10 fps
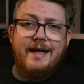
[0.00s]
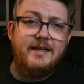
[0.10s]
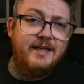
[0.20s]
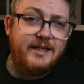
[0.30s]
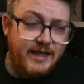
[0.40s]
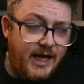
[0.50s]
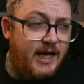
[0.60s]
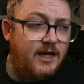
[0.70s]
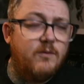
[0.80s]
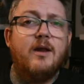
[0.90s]
in the
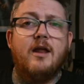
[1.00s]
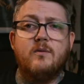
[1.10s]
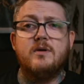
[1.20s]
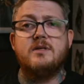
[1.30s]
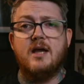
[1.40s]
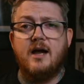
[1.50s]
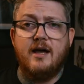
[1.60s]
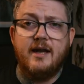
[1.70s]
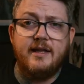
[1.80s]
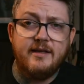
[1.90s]
day when I was young
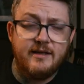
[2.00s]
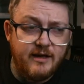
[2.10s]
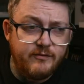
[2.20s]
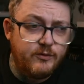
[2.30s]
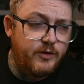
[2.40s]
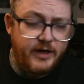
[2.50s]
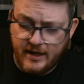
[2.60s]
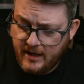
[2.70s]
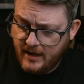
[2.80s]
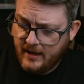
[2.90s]
and I didn't have gray
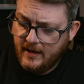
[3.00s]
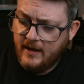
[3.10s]
hair,